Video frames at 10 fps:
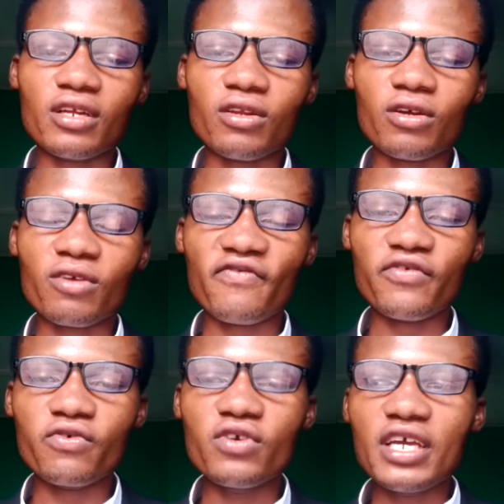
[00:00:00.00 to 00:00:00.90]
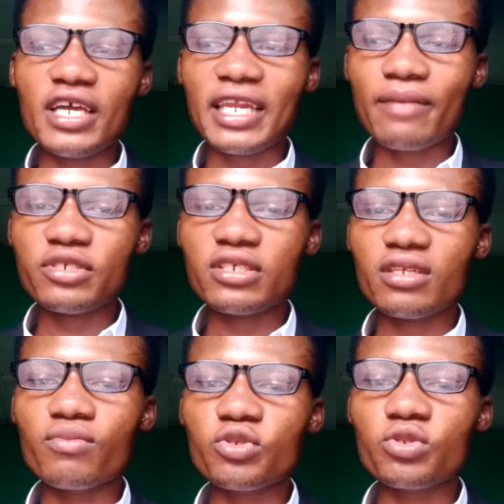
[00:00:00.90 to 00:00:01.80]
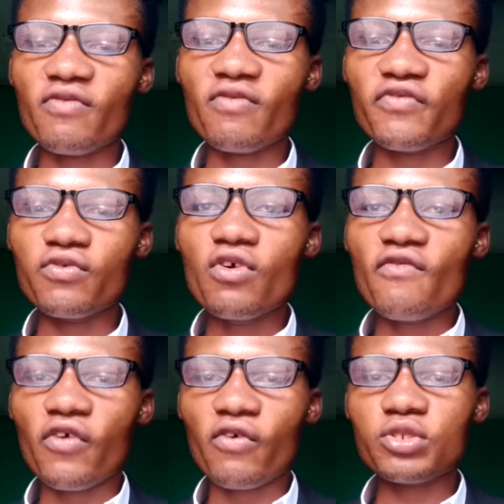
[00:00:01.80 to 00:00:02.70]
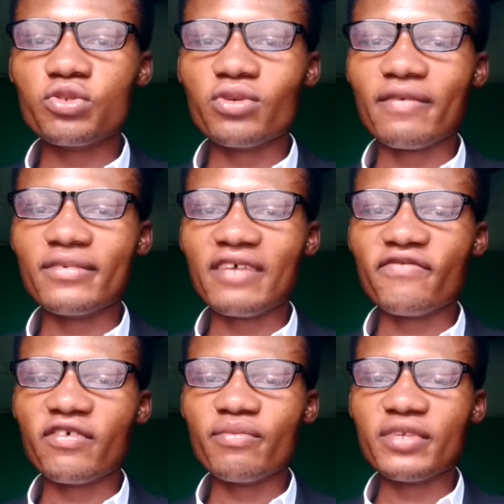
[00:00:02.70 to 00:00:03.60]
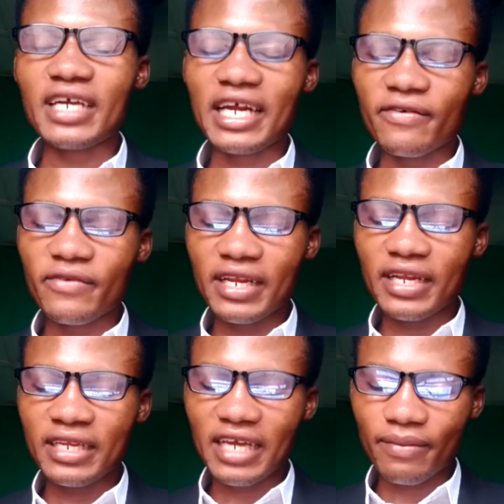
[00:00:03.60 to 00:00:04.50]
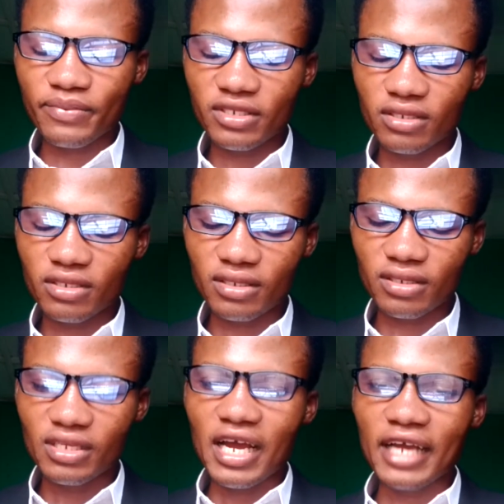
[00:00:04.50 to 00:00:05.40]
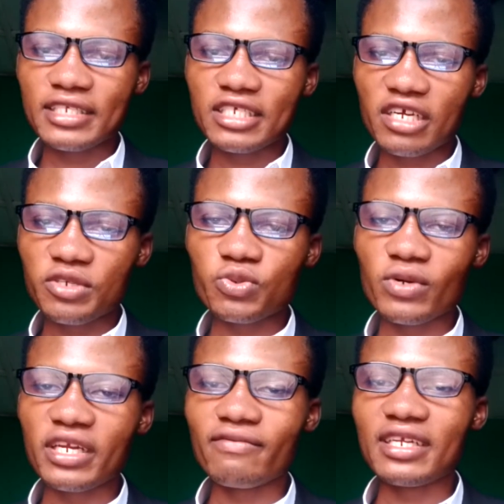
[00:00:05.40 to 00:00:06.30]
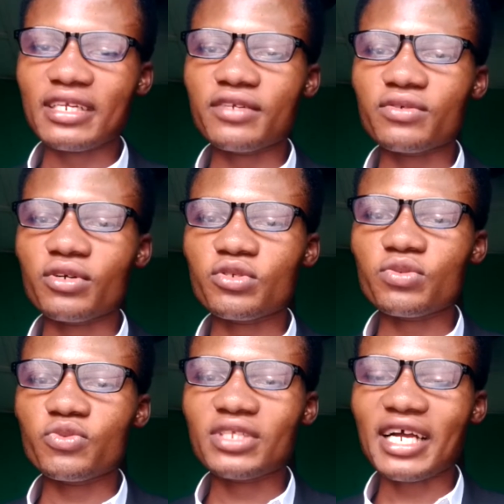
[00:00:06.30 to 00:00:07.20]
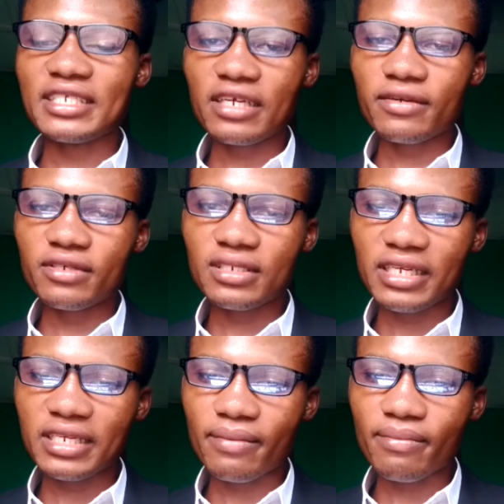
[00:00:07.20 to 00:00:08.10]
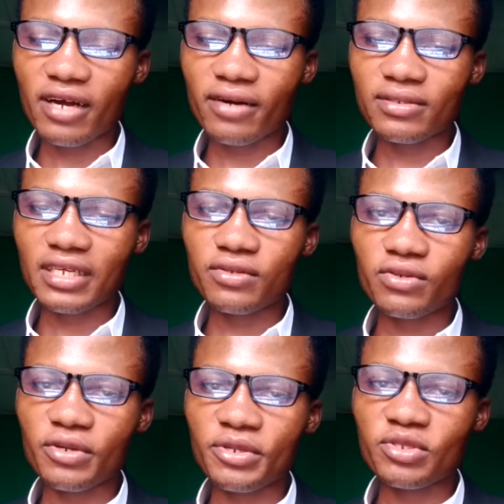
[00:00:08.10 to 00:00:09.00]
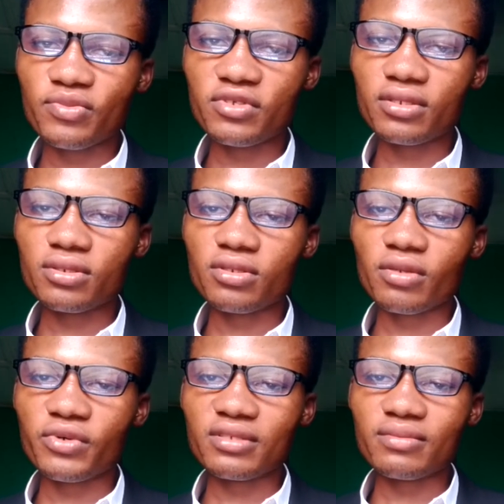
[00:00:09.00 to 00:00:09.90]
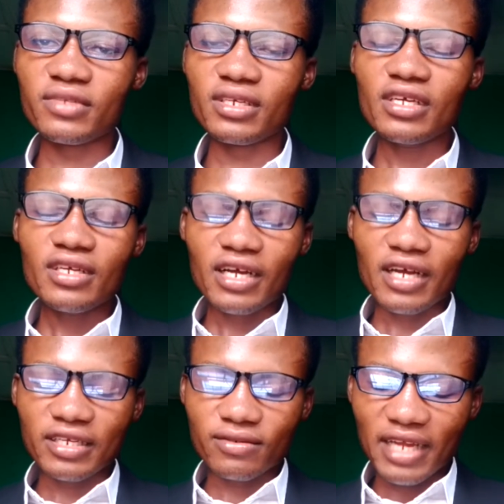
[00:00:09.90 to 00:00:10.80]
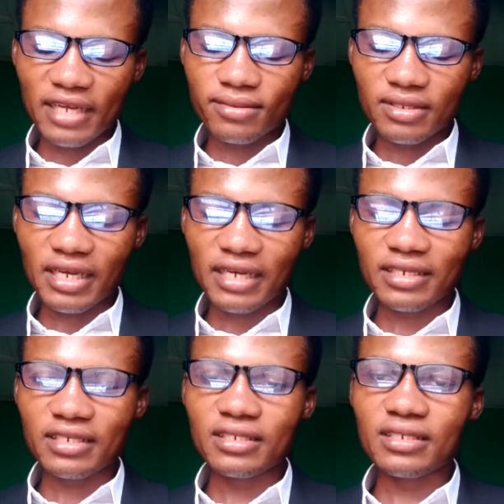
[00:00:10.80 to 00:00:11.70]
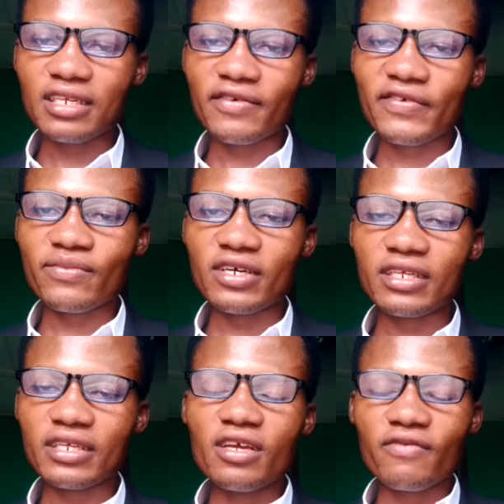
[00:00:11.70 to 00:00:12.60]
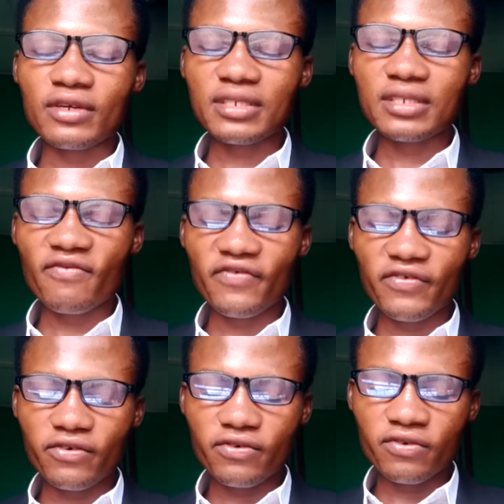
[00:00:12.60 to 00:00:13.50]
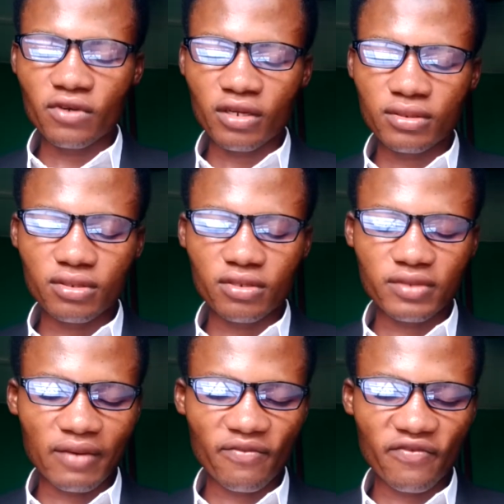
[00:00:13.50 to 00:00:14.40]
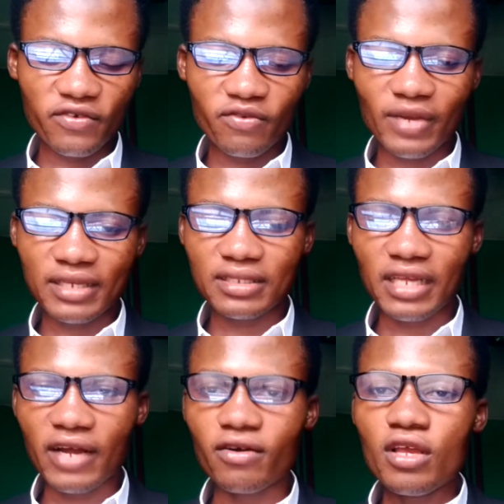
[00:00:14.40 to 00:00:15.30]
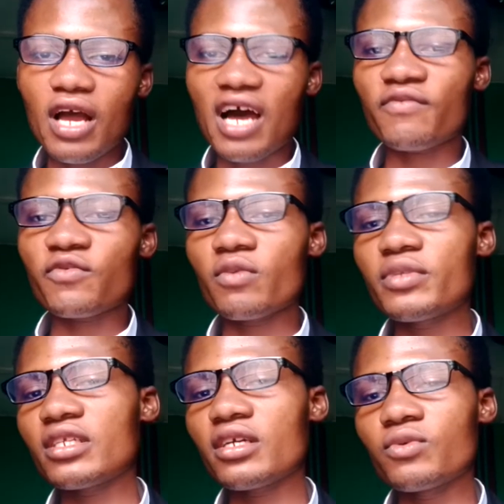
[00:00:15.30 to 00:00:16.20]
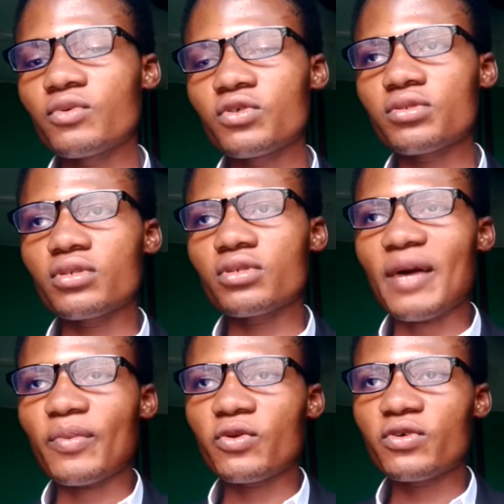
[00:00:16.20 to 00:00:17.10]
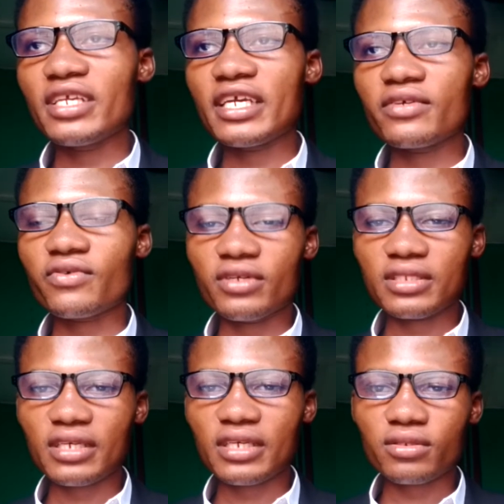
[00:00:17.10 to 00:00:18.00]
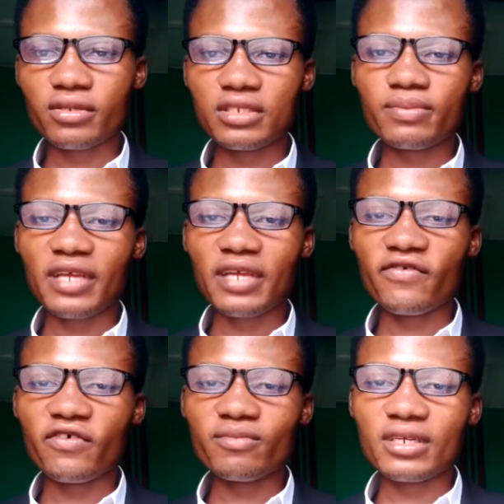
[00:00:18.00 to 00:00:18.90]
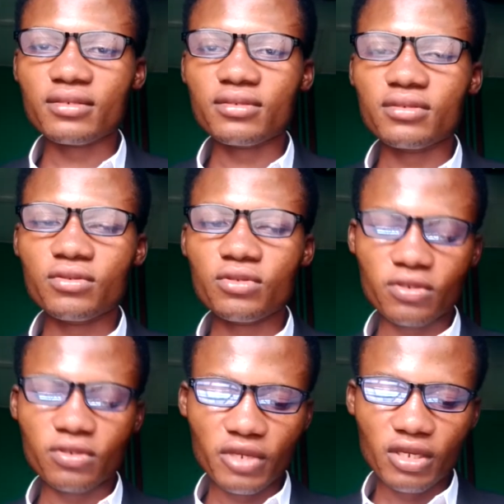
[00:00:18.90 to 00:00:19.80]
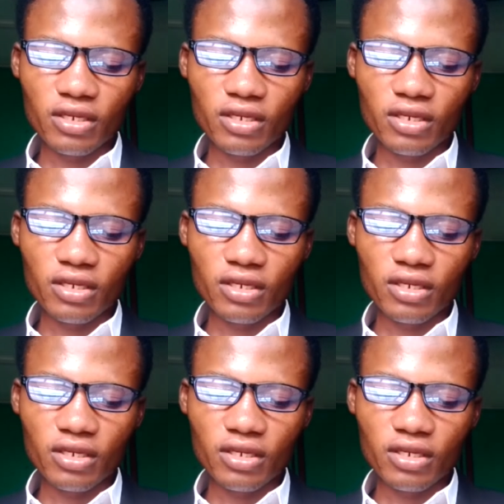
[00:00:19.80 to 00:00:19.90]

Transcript: a lot of you and appreciate most of you for what you have done for me. I really appreciate it. I cherish whatever that you contribute. I cherish any amount that you contributed to support me. I would like to thank each and everybody. For some few, also some few months now, I've not been able to upload upload any content on this platform that is YouTube.